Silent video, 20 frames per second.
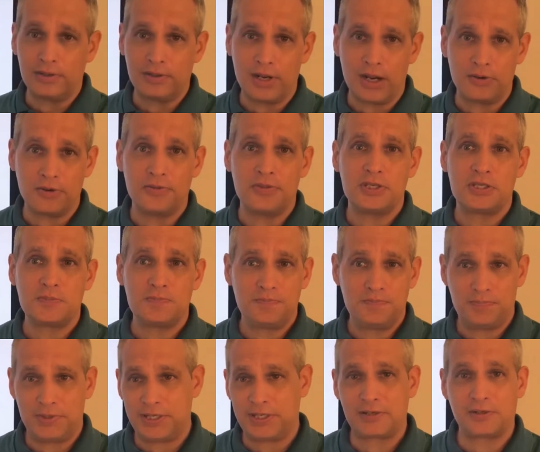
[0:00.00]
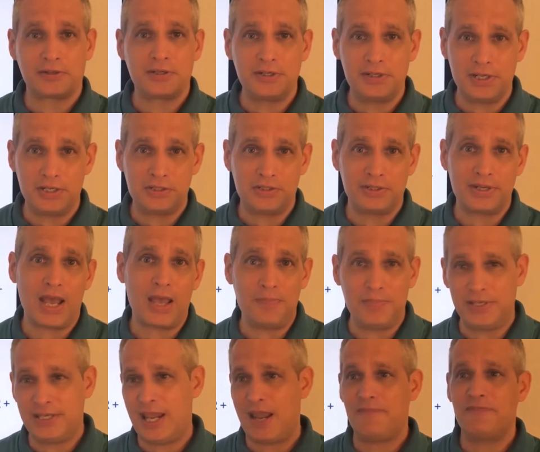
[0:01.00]
Under this particular condition, I
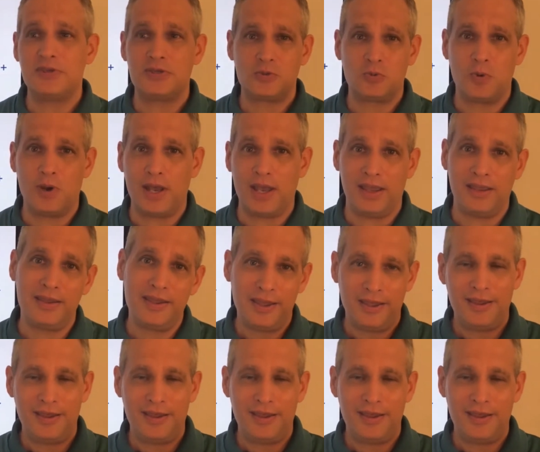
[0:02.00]
behave this way,